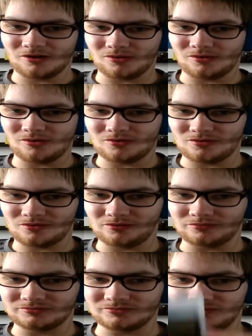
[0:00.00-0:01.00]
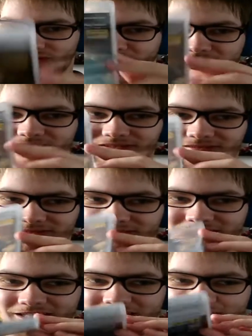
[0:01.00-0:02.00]
who
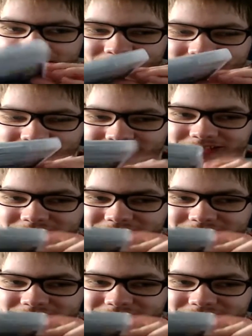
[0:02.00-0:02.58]
uh,